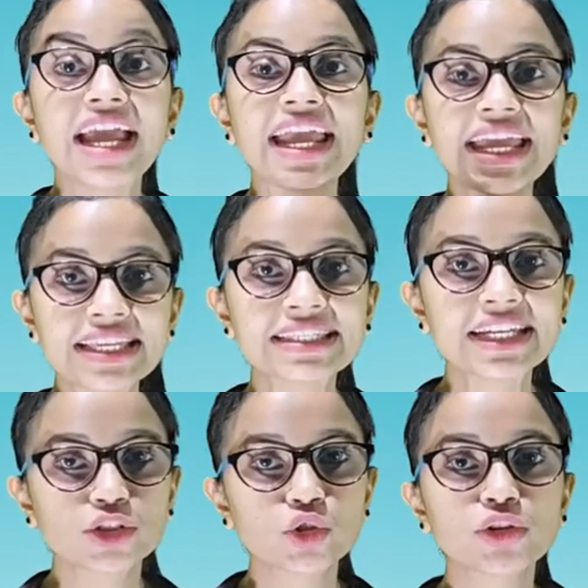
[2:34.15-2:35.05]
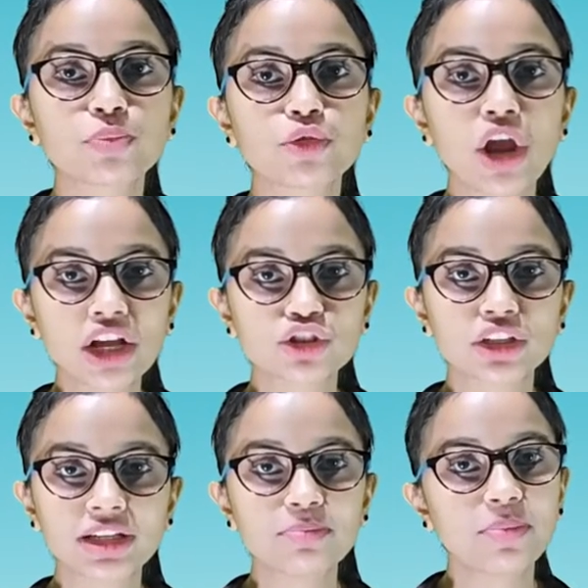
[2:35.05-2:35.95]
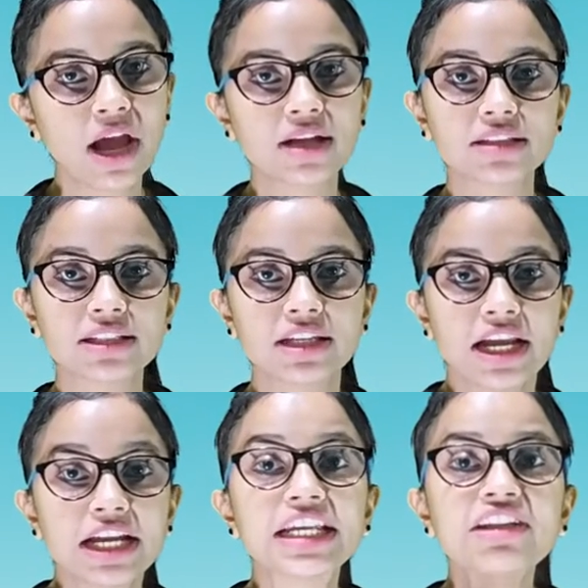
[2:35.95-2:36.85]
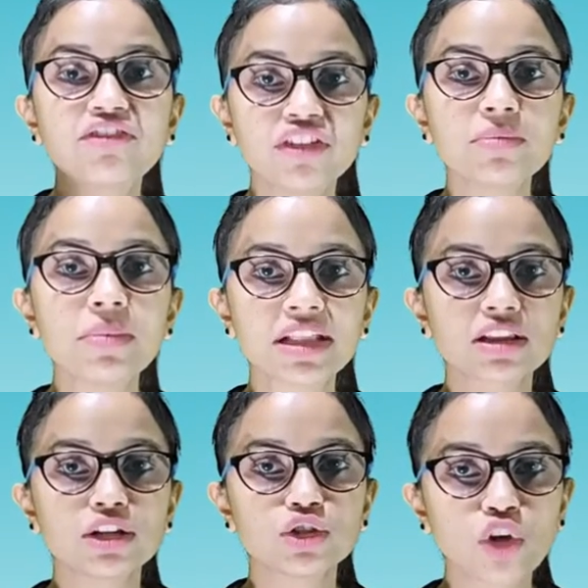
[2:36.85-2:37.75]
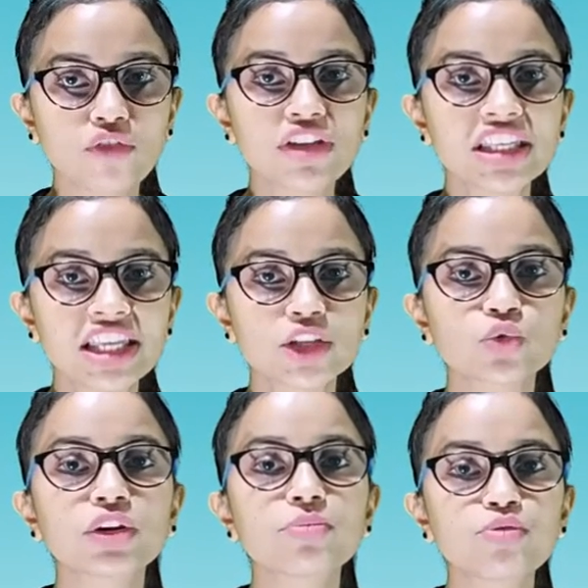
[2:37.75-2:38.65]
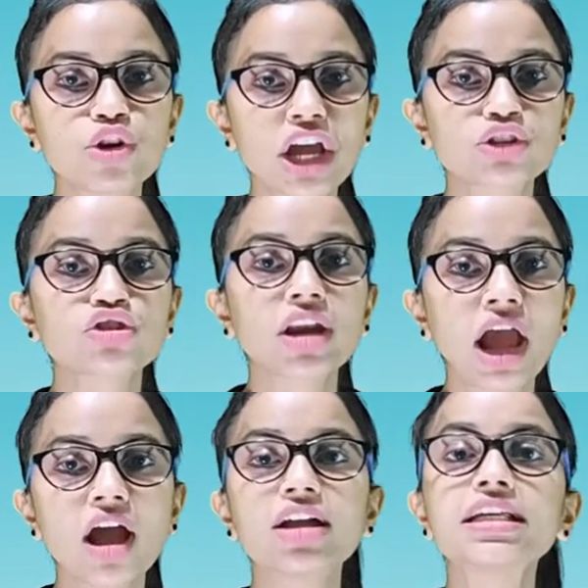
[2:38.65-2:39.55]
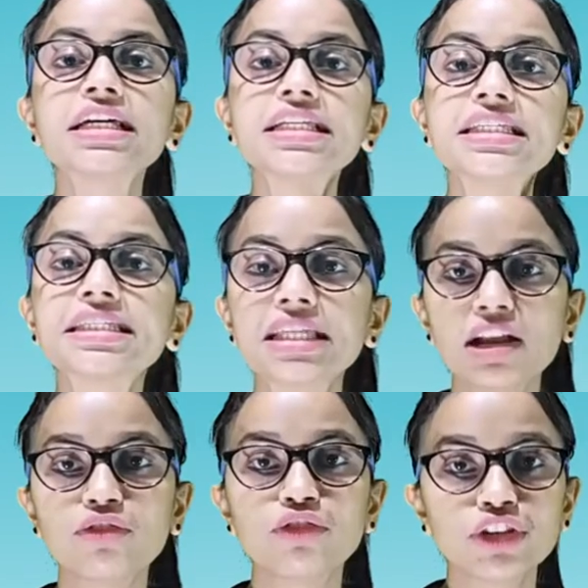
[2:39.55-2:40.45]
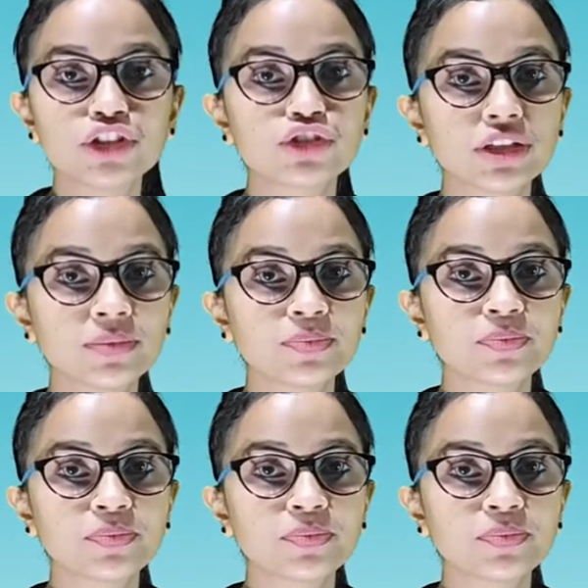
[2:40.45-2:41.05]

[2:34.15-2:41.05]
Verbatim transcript: Asexual reproduction in plants. Different methods of asexual reproduction are cell fission,